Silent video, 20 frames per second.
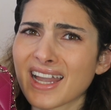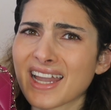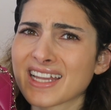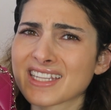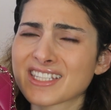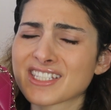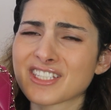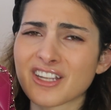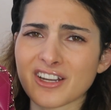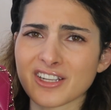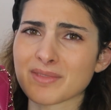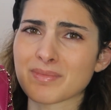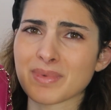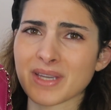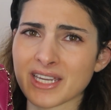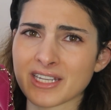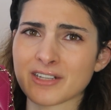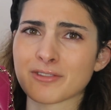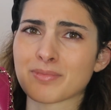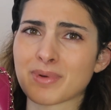it's not a
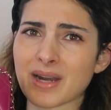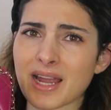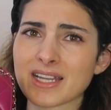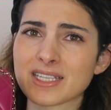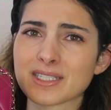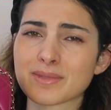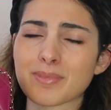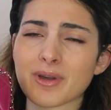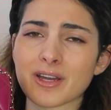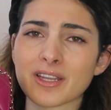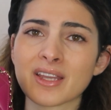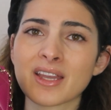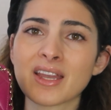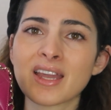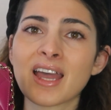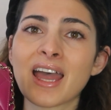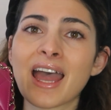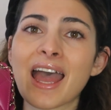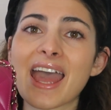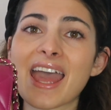beginner price, but
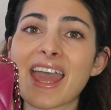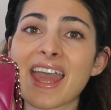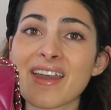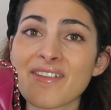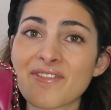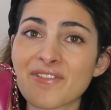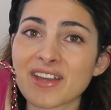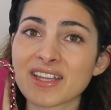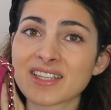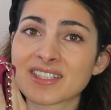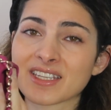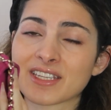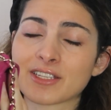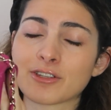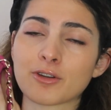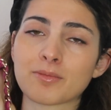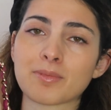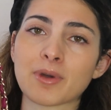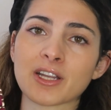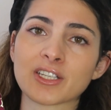if it's in
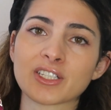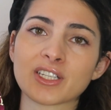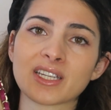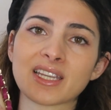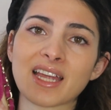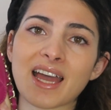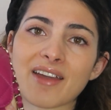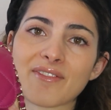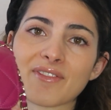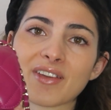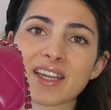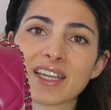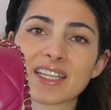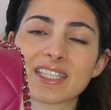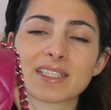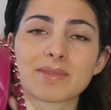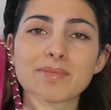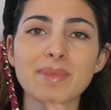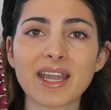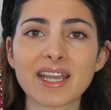your budget, I think
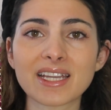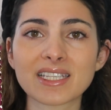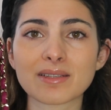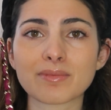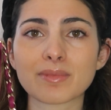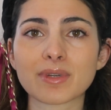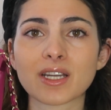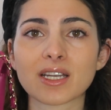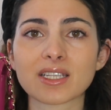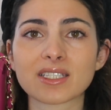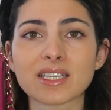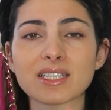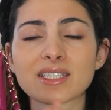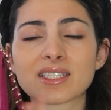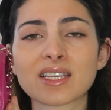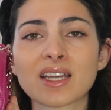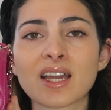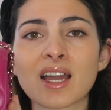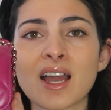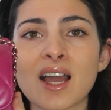it's amazing, because it's
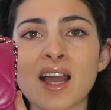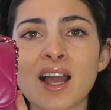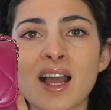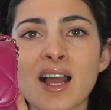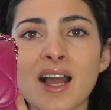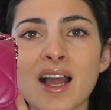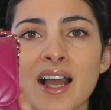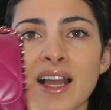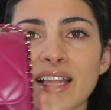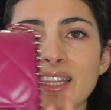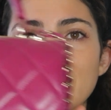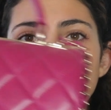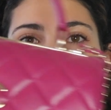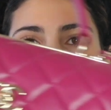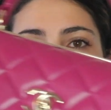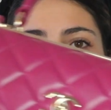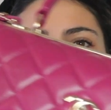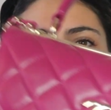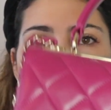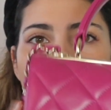the
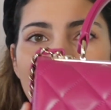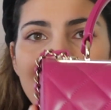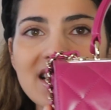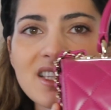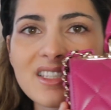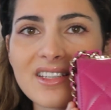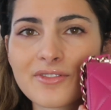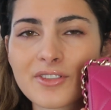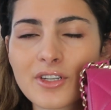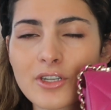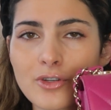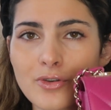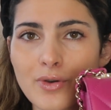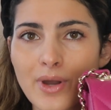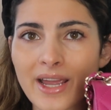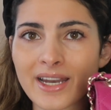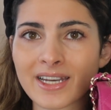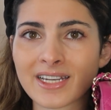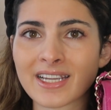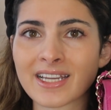size of the
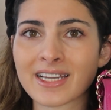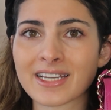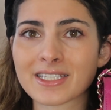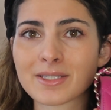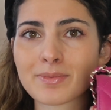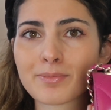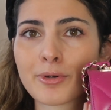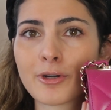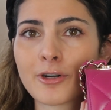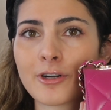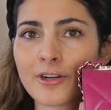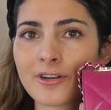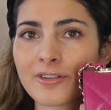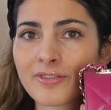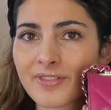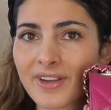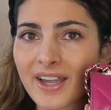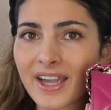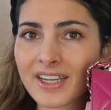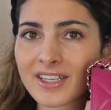trendy is
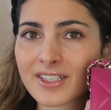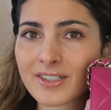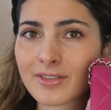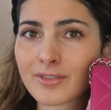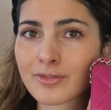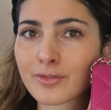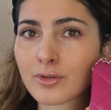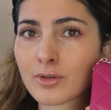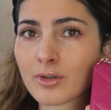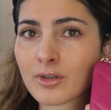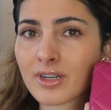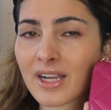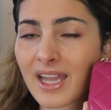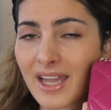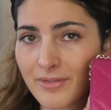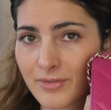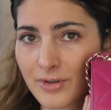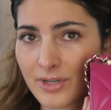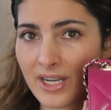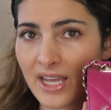perfect for
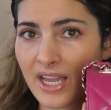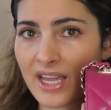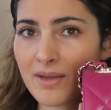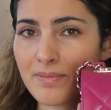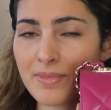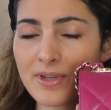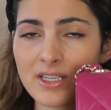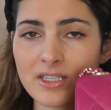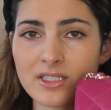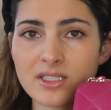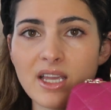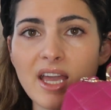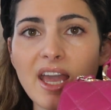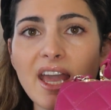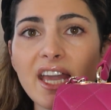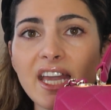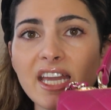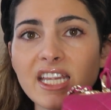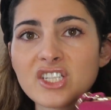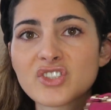every day, because
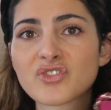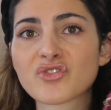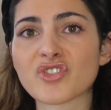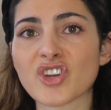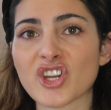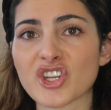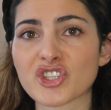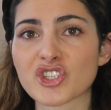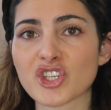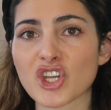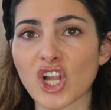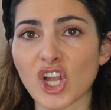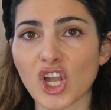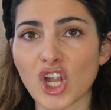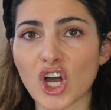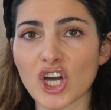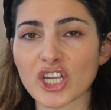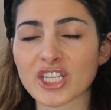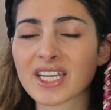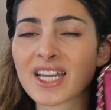it fits a
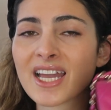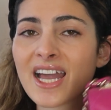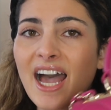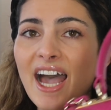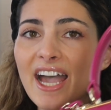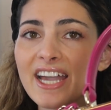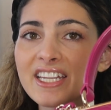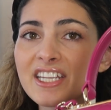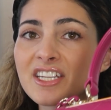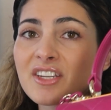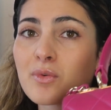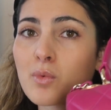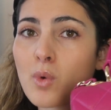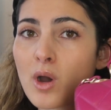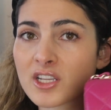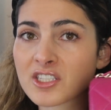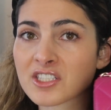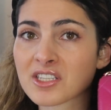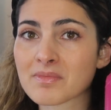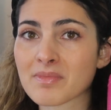lot. I did a
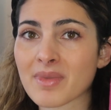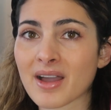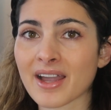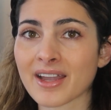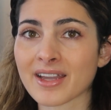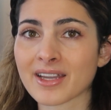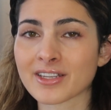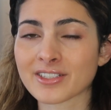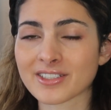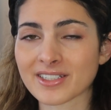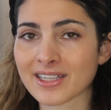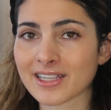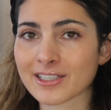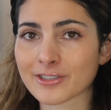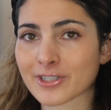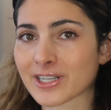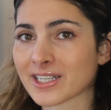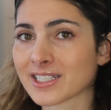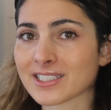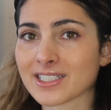what's in my Chanel
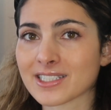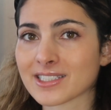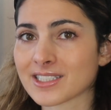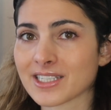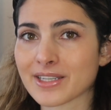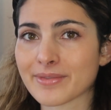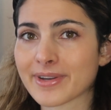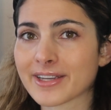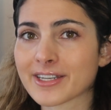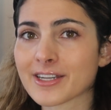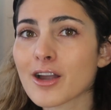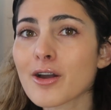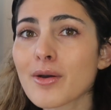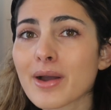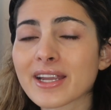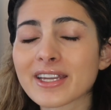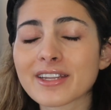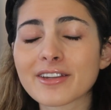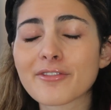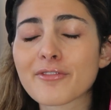20cc video,
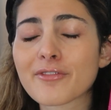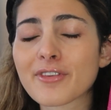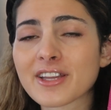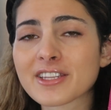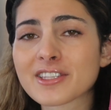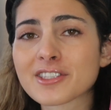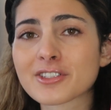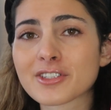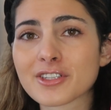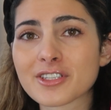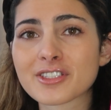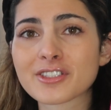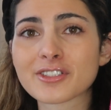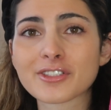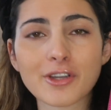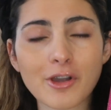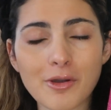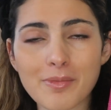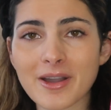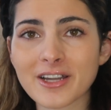and it fits just
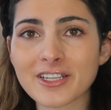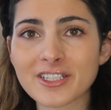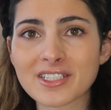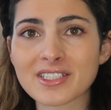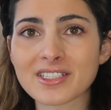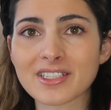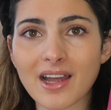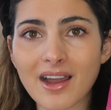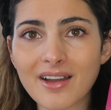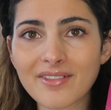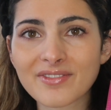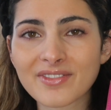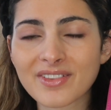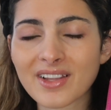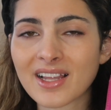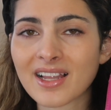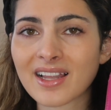so much stuff,